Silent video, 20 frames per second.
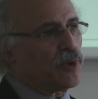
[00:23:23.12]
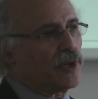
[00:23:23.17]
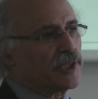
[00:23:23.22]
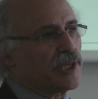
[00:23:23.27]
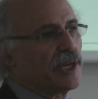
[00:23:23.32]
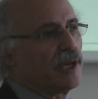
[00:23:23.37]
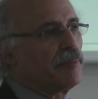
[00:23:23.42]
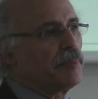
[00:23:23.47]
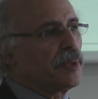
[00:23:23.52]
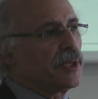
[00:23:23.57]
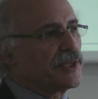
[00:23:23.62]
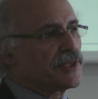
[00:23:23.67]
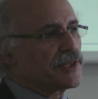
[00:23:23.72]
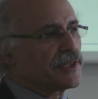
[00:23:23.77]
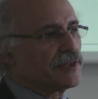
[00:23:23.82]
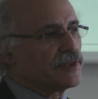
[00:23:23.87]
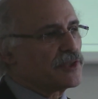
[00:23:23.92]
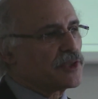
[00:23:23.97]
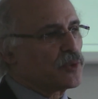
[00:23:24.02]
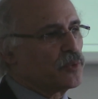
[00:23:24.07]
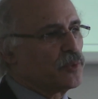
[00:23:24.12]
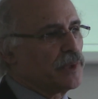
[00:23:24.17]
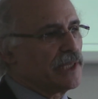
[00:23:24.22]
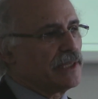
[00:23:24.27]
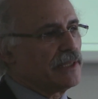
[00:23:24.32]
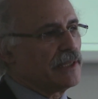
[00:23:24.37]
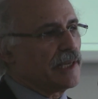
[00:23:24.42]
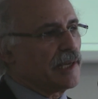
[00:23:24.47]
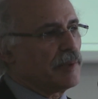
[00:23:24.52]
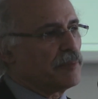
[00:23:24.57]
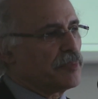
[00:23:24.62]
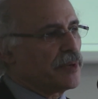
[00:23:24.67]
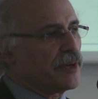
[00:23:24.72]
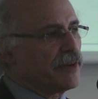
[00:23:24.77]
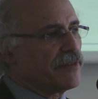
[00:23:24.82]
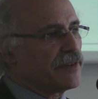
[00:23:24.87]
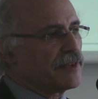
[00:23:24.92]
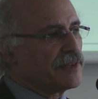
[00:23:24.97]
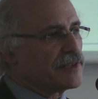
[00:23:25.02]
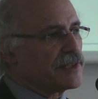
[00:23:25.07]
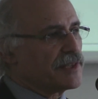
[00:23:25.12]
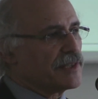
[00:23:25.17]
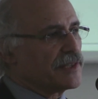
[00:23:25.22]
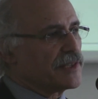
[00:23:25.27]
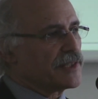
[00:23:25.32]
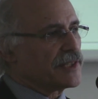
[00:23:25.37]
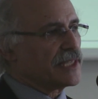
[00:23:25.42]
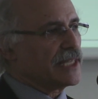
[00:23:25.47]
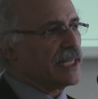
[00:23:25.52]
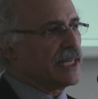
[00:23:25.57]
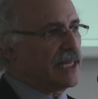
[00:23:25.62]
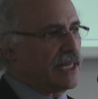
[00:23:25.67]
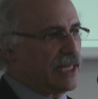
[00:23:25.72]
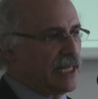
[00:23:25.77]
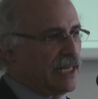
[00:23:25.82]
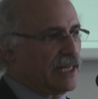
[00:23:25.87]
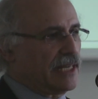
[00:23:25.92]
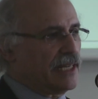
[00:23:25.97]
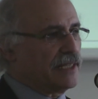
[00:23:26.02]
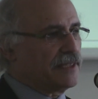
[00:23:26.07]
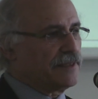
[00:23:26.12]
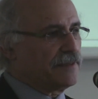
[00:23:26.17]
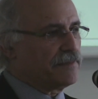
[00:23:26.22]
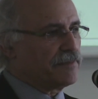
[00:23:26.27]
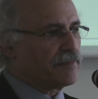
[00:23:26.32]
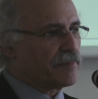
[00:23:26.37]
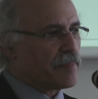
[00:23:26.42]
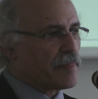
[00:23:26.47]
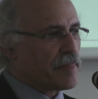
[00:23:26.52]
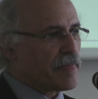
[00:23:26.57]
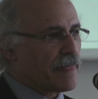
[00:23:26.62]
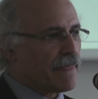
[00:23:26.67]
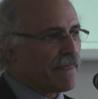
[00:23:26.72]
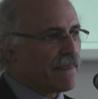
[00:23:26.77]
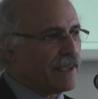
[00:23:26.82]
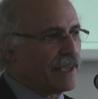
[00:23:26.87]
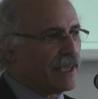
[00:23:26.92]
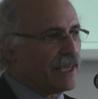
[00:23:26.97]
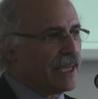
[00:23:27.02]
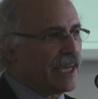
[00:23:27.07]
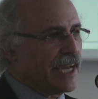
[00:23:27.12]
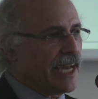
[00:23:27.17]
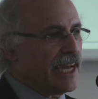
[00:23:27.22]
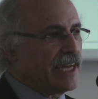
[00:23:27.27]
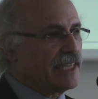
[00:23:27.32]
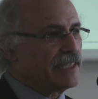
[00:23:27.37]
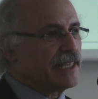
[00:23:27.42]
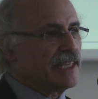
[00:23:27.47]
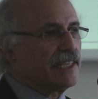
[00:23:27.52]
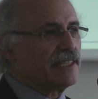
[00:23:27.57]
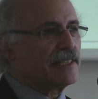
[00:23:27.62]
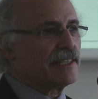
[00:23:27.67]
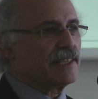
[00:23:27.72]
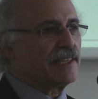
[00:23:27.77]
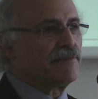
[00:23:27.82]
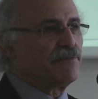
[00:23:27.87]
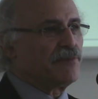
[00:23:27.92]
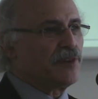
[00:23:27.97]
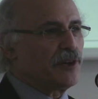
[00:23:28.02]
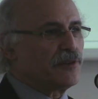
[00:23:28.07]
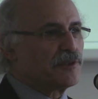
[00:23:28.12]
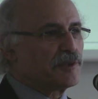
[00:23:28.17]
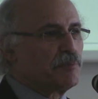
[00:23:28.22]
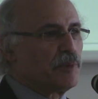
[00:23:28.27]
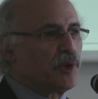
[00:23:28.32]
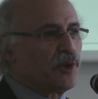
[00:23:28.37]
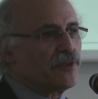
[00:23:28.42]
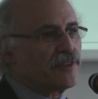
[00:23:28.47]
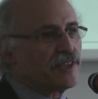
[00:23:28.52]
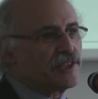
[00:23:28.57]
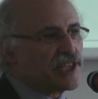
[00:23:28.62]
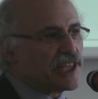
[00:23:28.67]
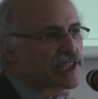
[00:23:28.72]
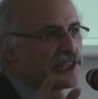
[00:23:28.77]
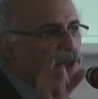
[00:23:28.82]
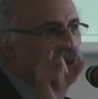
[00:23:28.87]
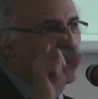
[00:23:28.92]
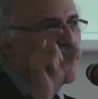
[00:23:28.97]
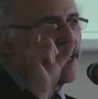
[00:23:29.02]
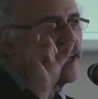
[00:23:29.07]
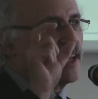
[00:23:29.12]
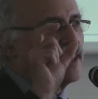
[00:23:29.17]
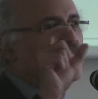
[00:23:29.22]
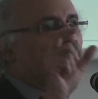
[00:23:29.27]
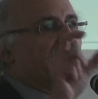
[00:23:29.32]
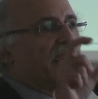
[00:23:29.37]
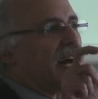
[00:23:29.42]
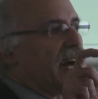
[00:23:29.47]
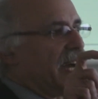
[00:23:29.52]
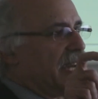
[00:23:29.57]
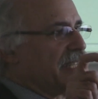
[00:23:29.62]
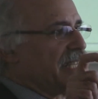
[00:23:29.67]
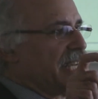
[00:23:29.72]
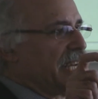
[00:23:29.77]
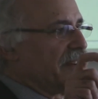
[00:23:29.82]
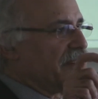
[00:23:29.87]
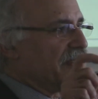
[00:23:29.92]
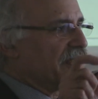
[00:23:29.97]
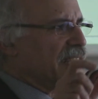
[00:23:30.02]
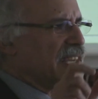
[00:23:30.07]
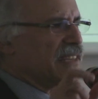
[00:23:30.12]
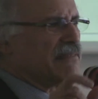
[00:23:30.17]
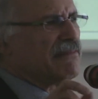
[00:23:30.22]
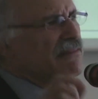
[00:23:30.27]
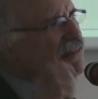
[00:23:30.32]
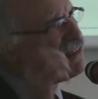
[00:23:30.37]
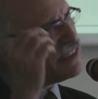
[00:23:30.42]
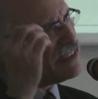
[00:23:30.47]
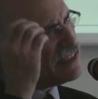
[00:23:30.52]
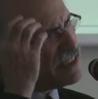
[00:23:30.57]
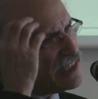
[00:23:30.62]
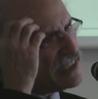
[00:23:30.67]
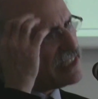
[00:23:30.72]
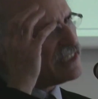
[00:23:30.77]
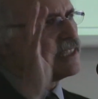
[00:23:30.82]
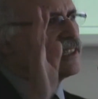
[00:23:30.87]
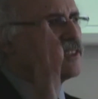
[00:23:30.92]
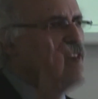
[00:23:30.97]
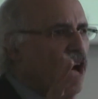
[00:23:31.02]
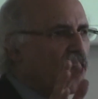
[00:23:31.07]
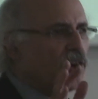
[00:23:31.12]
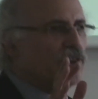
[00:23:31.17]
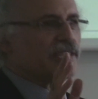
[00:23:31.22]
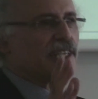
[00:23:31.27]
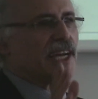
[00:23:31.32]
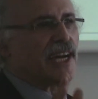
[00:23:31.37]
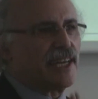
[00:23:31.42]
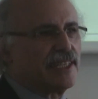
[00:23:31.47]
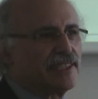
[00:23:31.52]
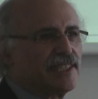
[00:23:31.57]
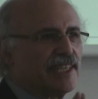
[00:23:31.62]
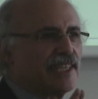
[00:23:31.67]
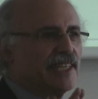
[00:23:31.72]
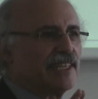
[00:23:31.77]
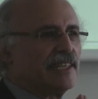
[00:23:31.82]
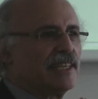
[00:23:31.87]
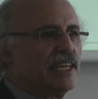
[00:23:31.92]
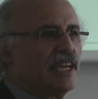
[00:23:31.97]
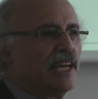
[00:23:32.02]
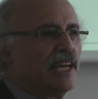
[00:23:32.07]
what a person's will and preferences are. And it involves more than just looking at the idea and saying, it's an odd idea.